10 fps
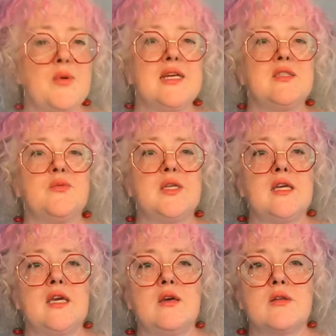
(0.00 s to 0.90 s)
that's a really
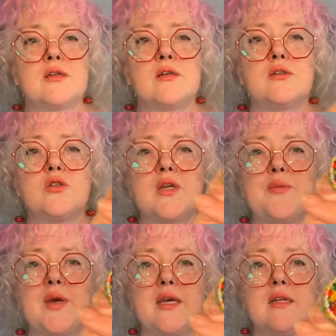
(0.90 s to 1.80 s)
cute little tree
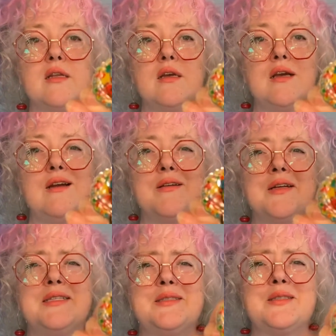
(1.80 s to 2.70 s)
pin. All
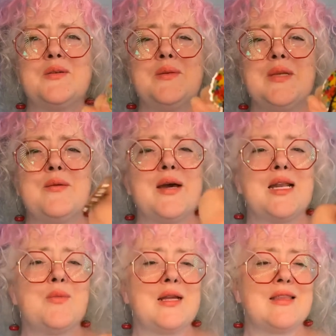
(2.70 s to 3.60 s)
right, so I'm not mad
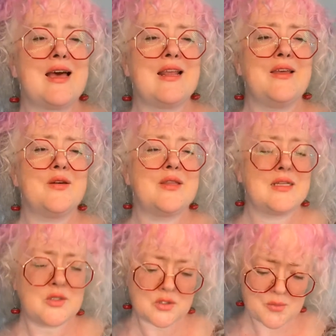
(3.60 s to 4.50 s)
about that either.
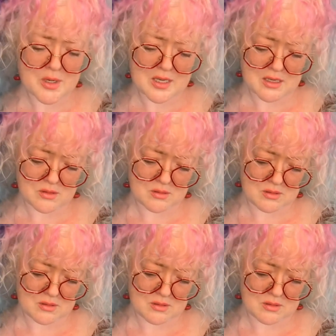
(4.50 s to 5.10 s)
That's super cute.